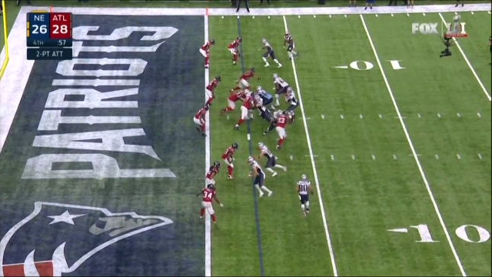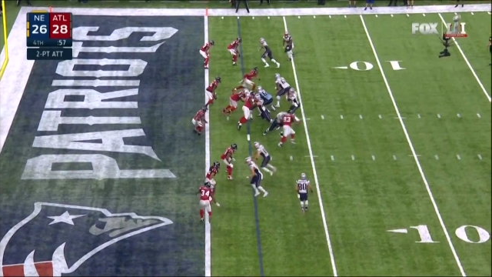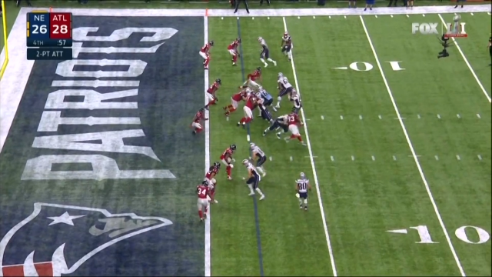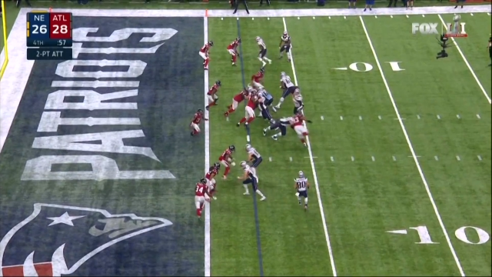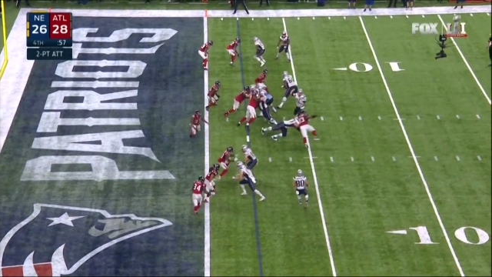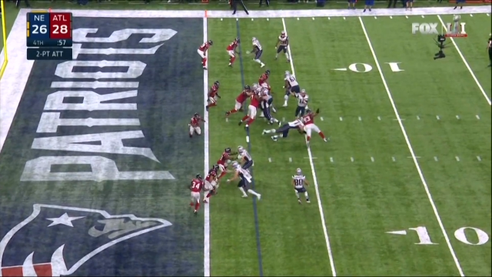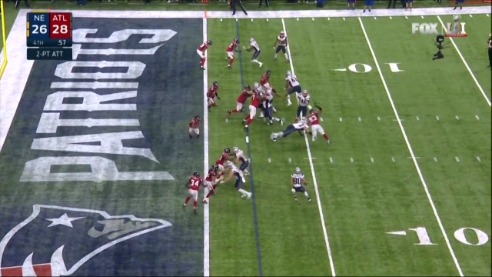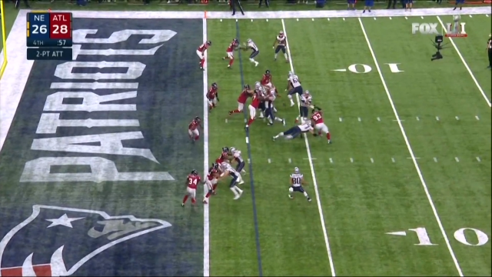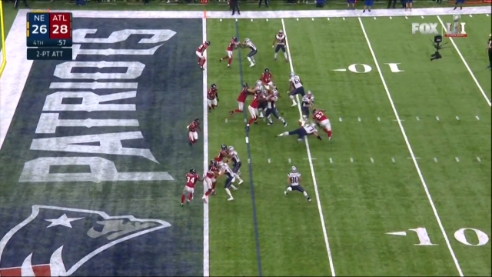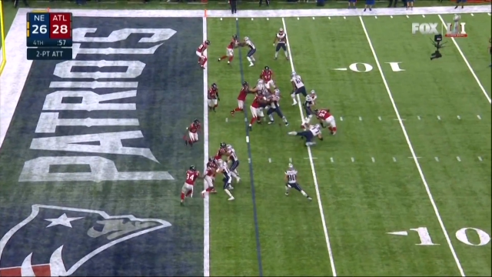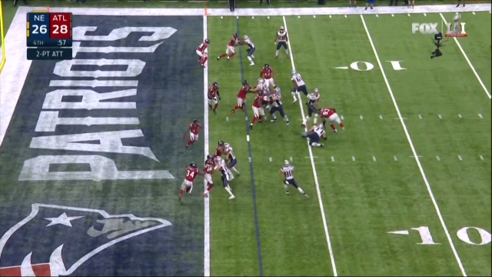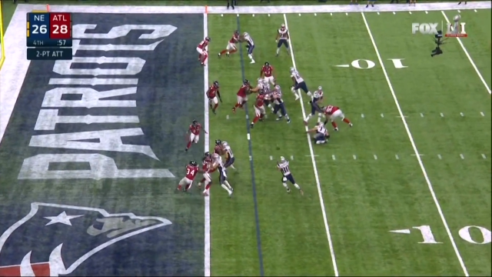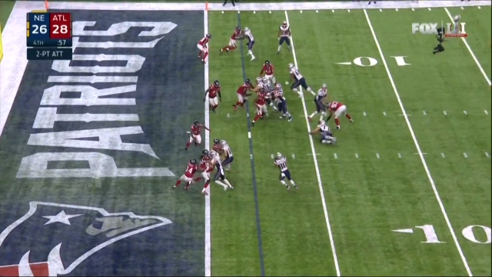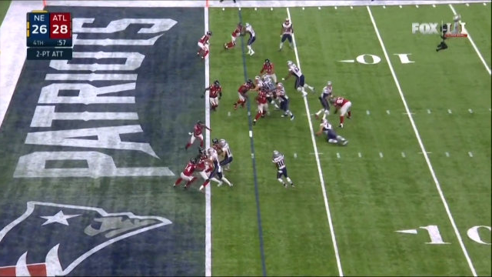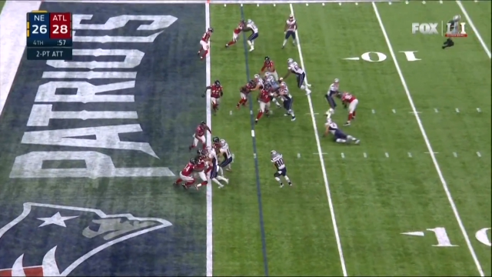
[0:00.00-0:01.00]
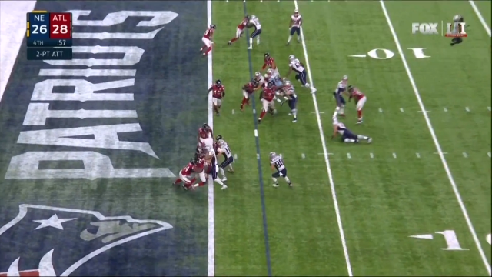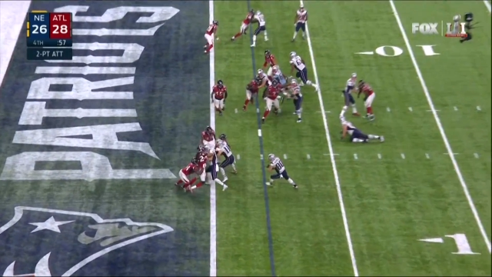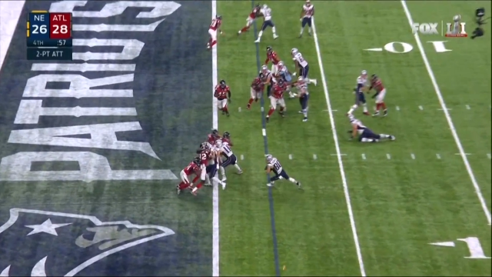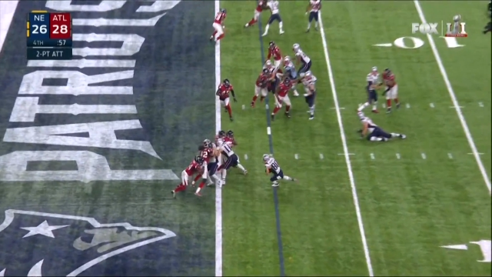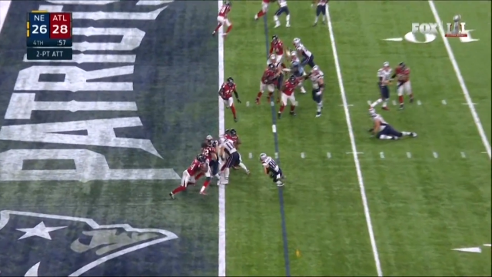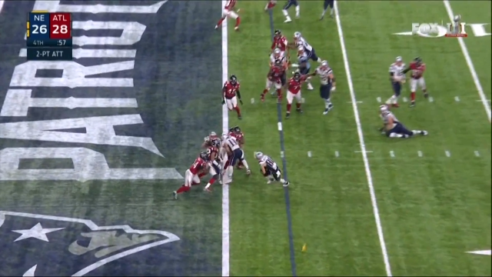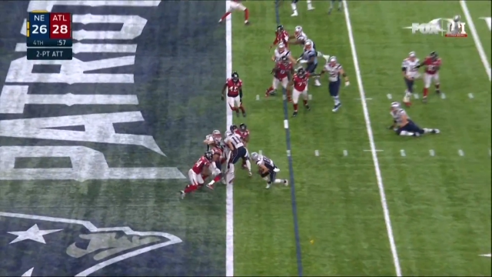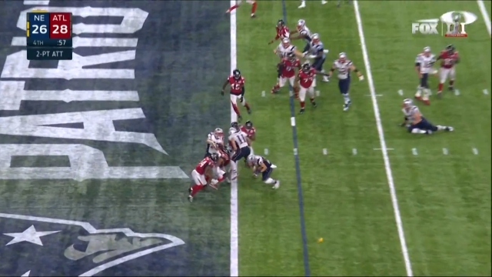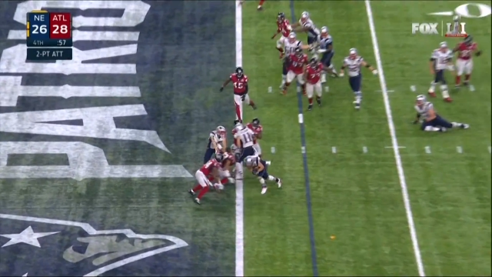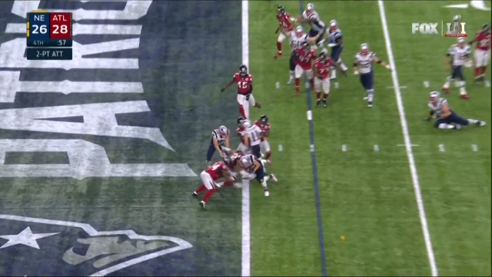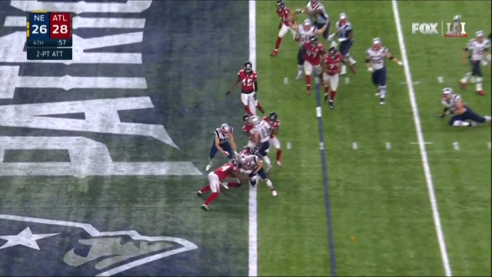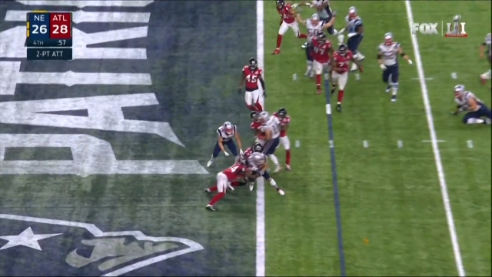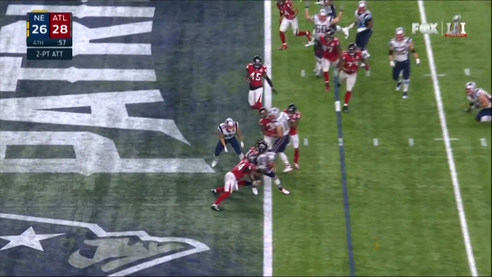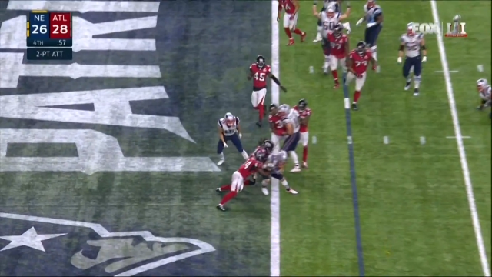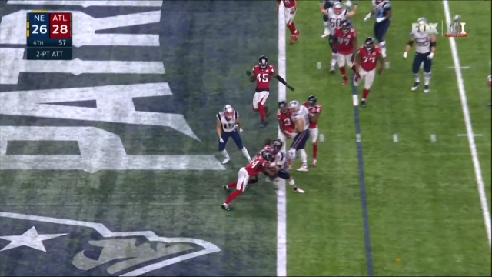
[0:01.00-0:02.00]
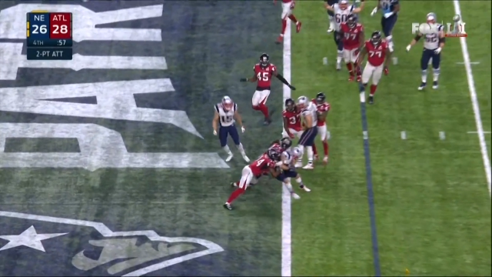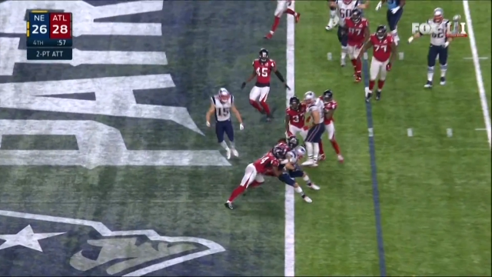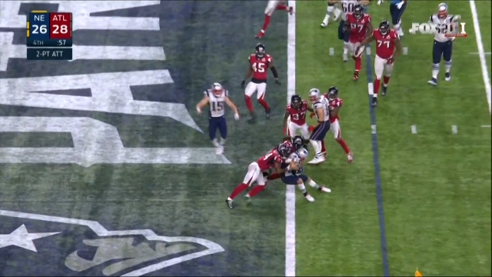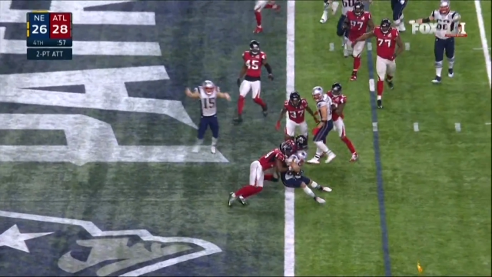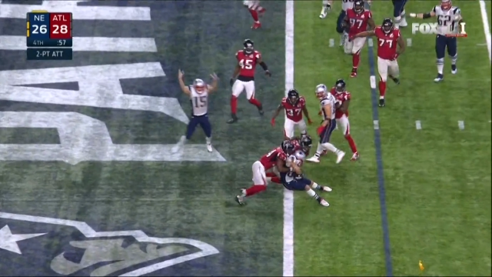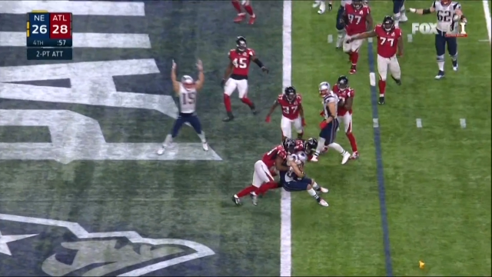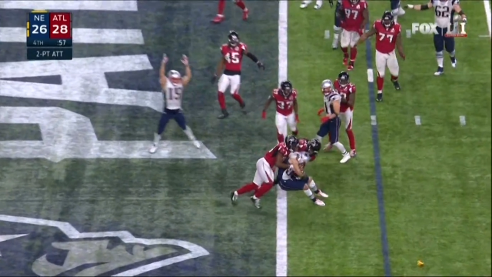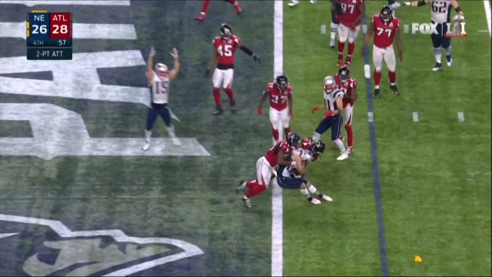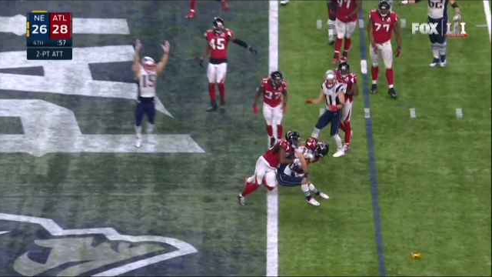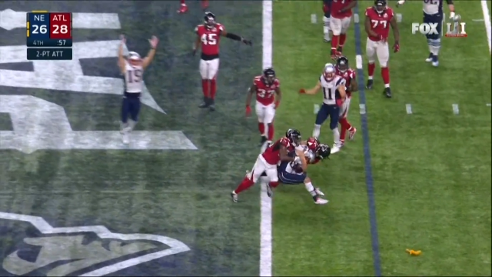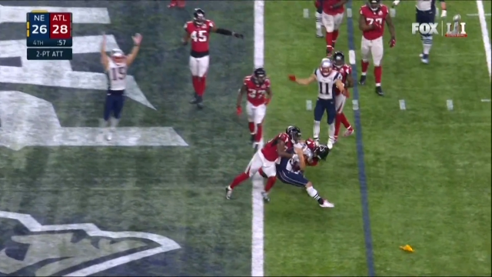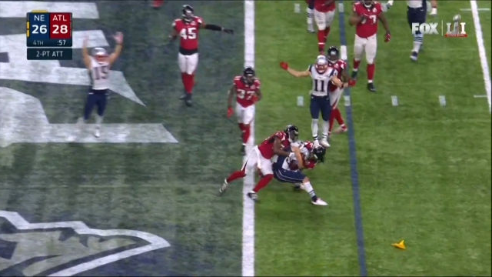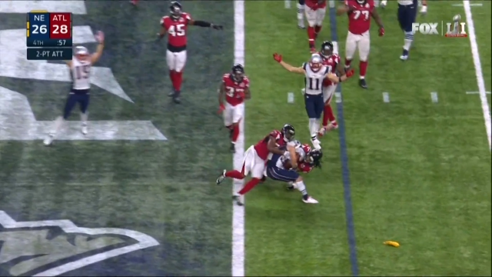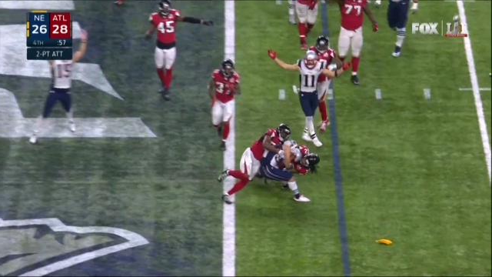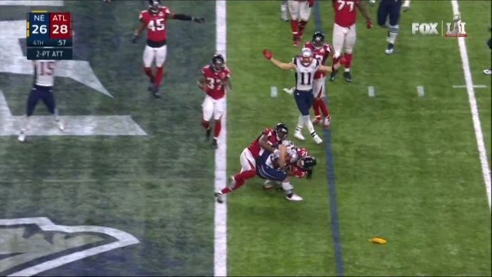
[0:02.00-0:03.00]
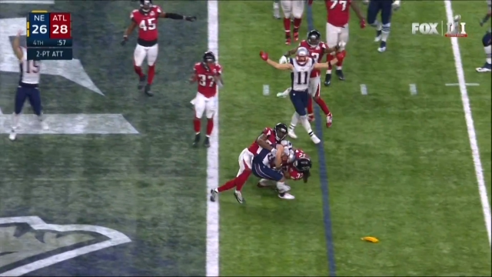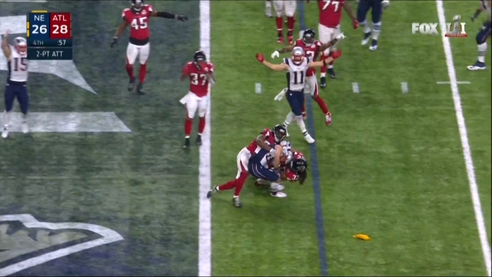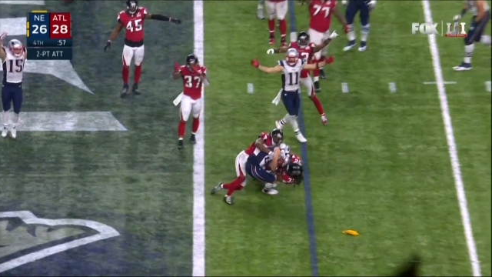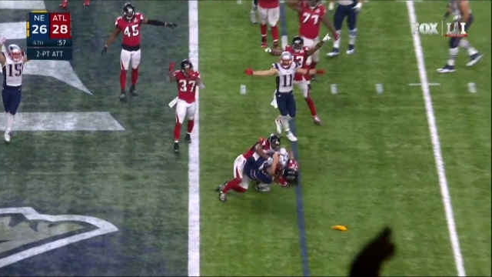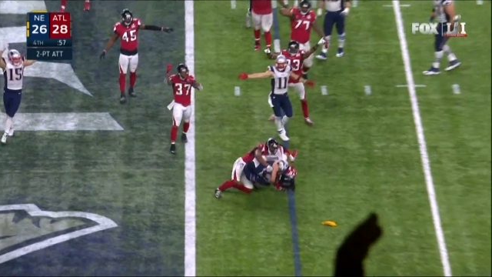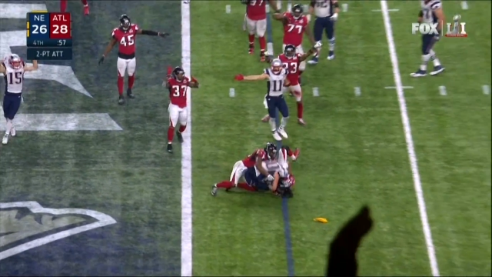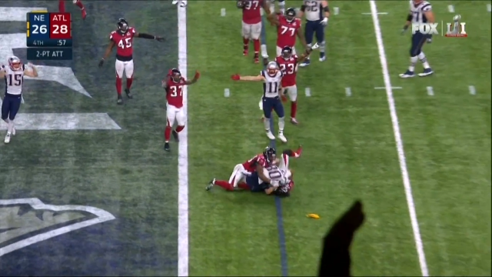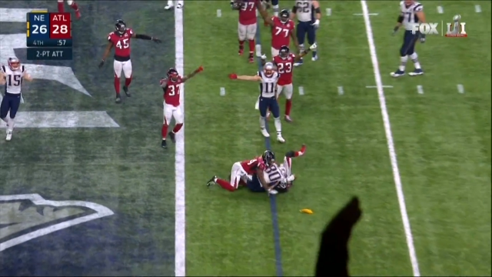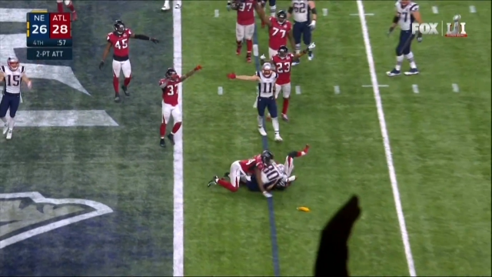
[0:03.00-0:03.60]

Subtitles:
(no speaker visible)